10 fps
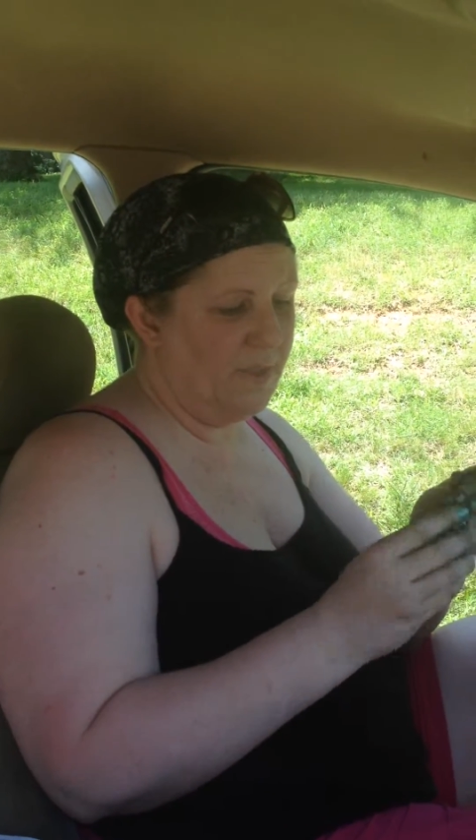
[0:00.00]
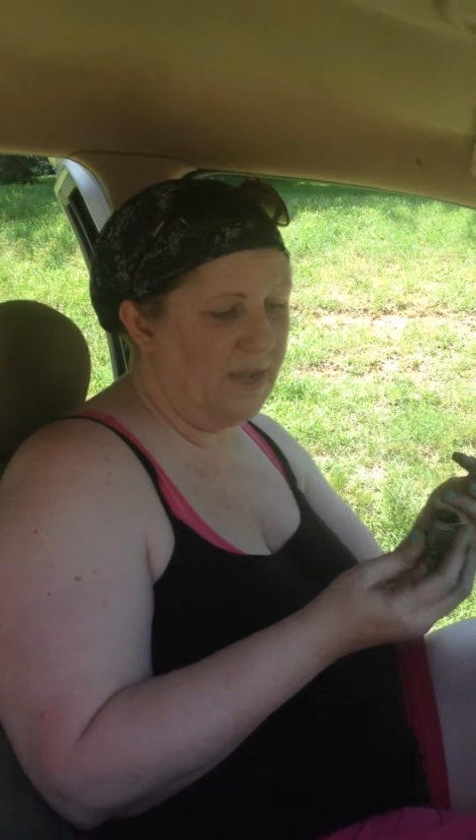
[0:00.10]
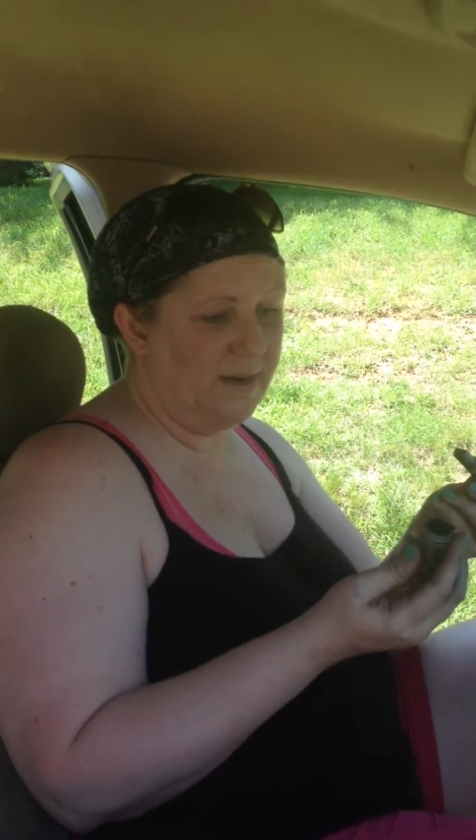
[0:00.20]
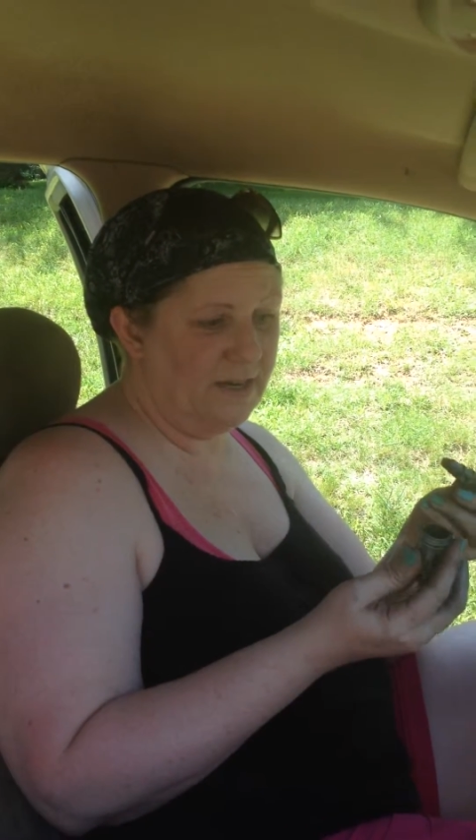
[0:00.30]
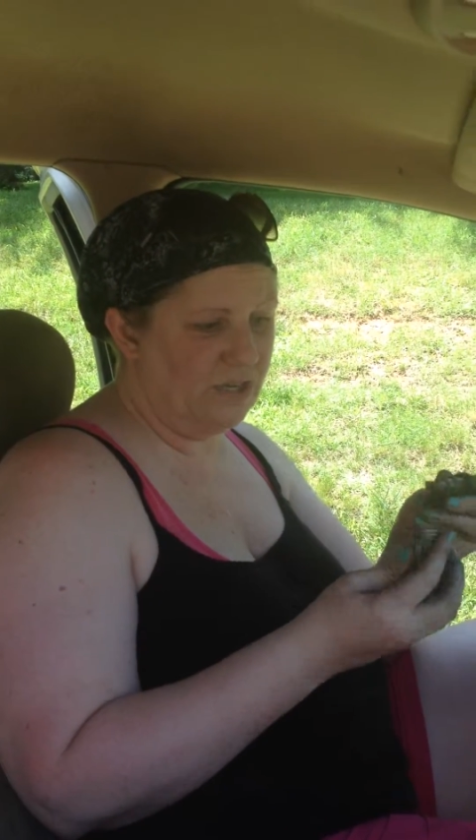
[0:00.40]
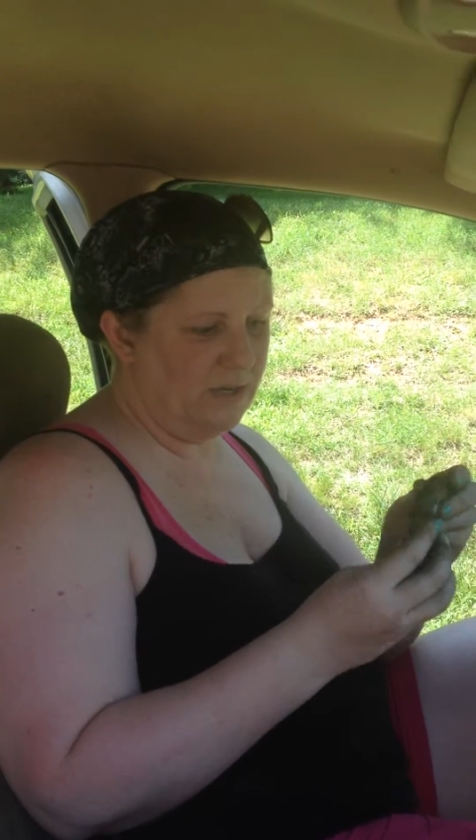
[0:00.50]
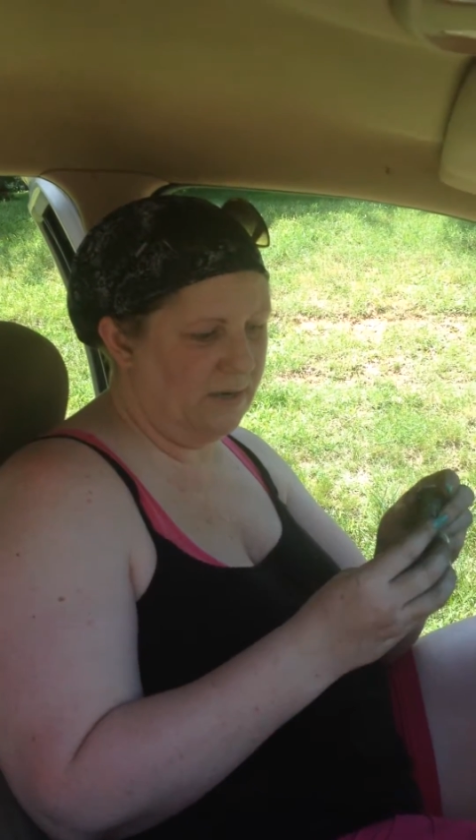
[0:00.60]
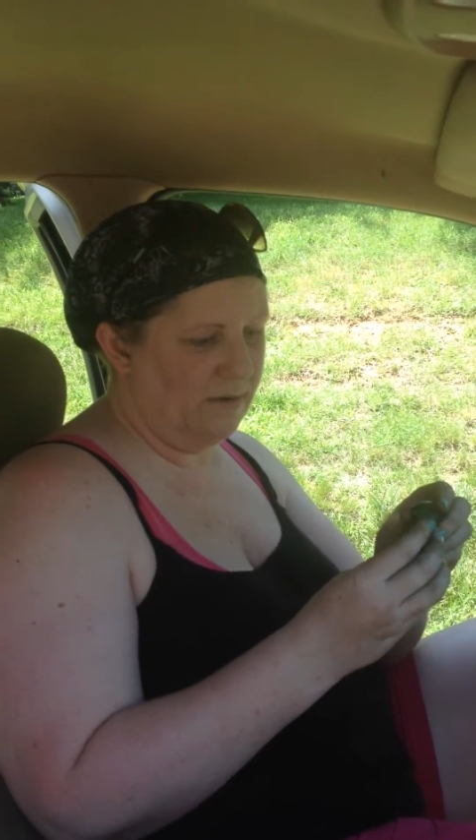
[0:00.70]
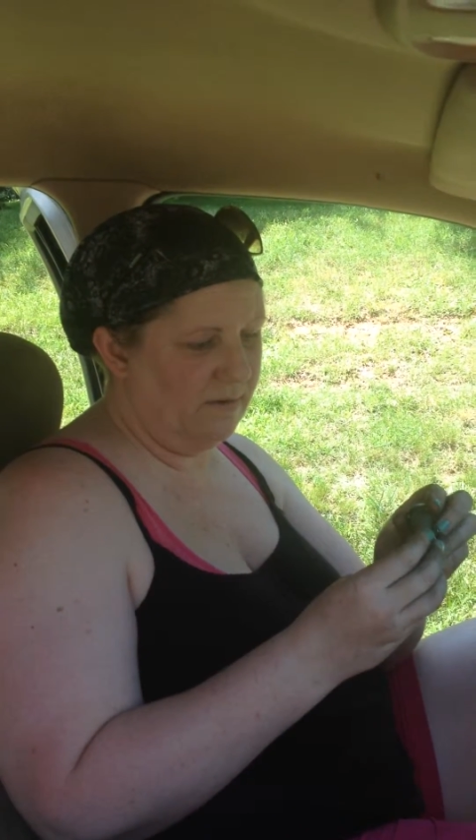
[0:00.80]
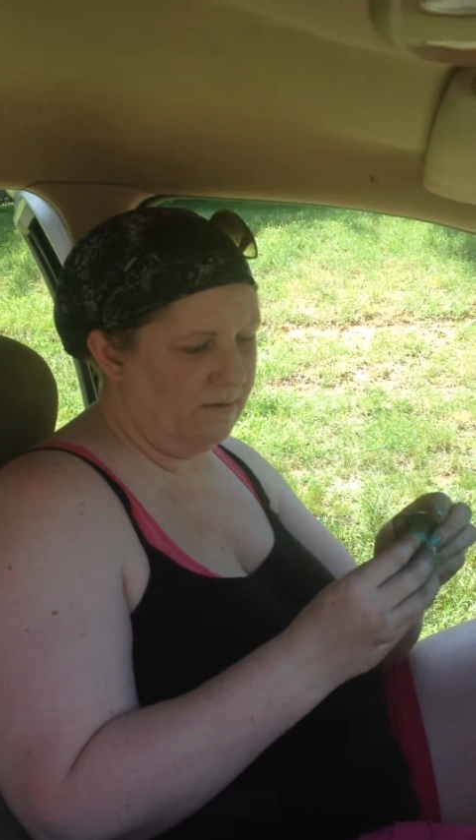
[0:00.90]
ignition
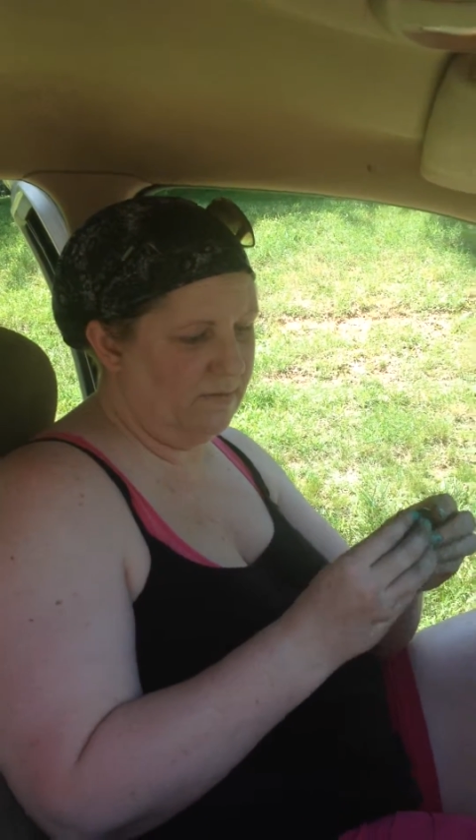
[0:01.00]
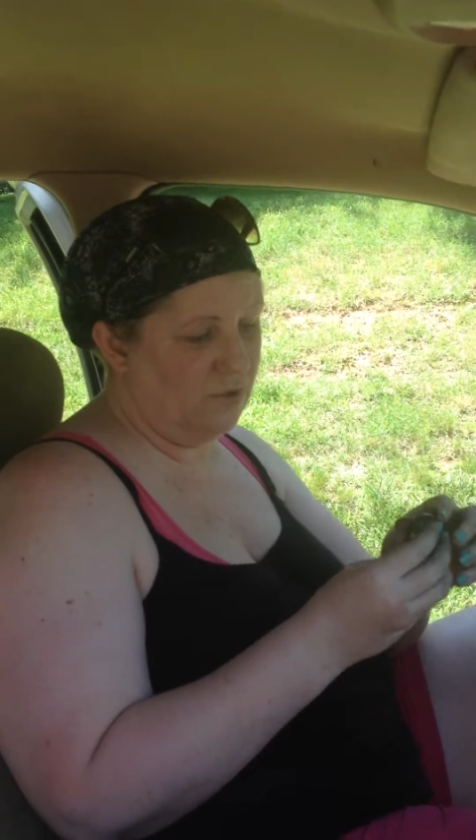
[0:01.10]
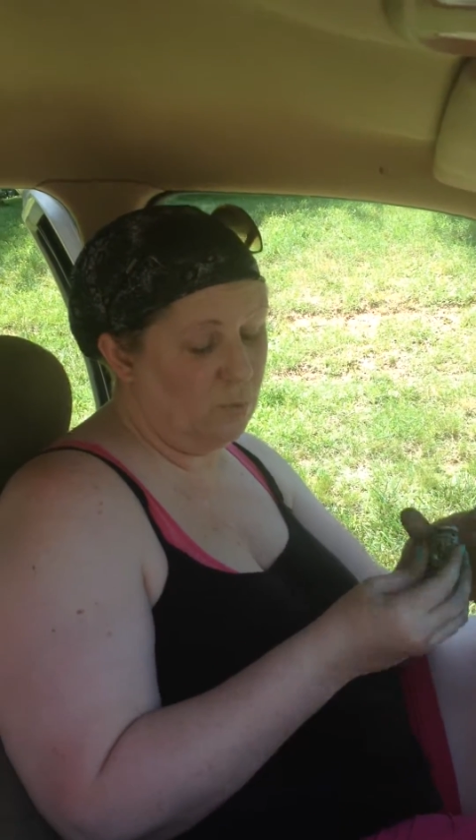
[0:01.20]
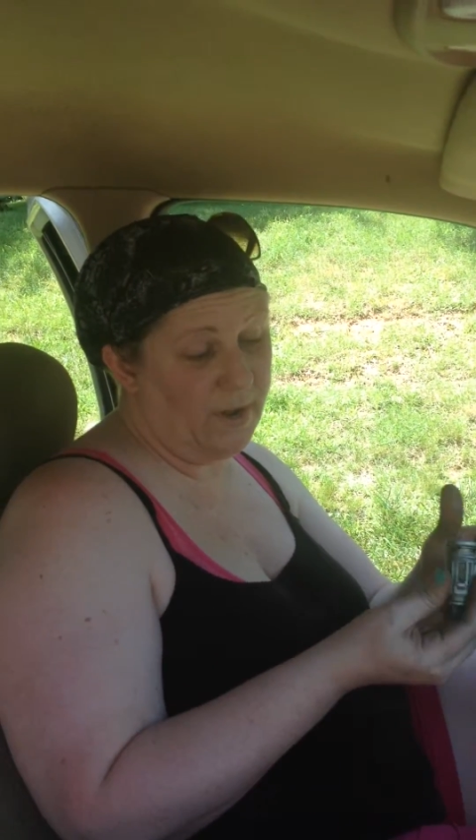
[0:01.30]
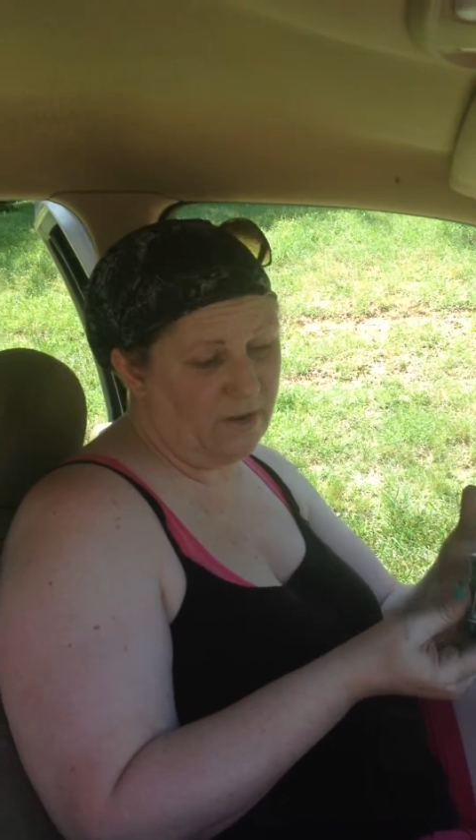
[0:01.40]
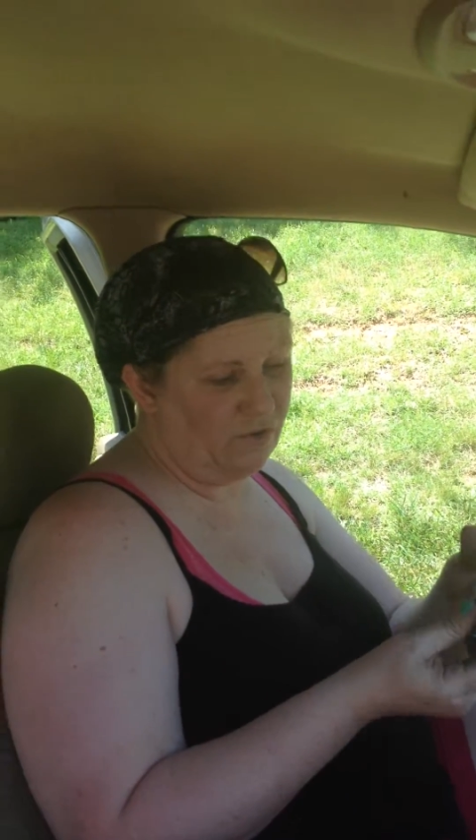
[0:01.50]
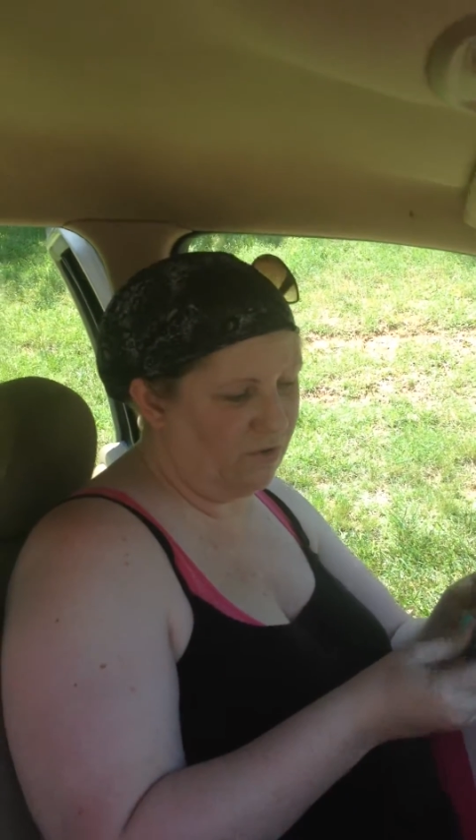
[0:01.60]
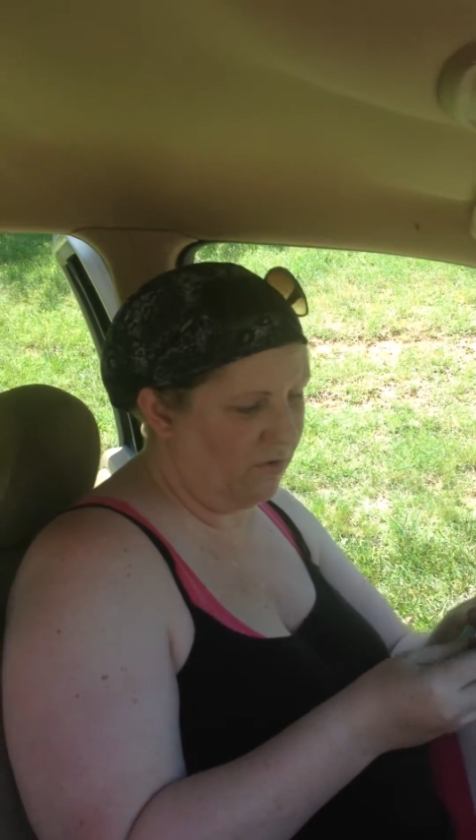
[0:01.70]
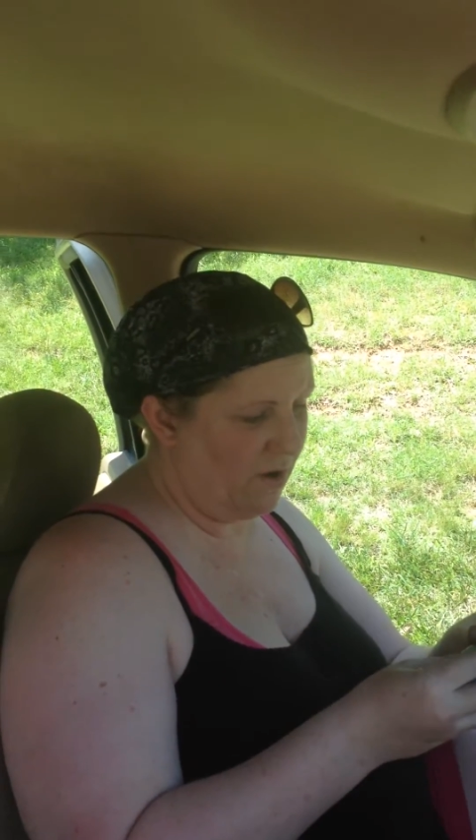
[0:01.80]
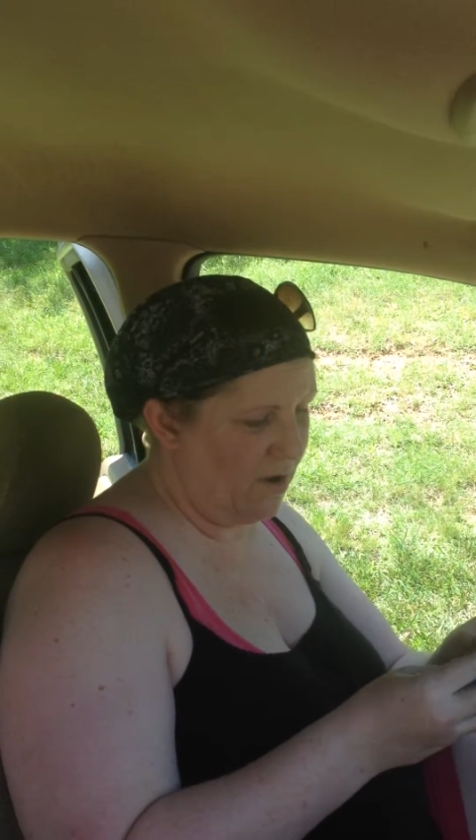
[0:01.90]
switch.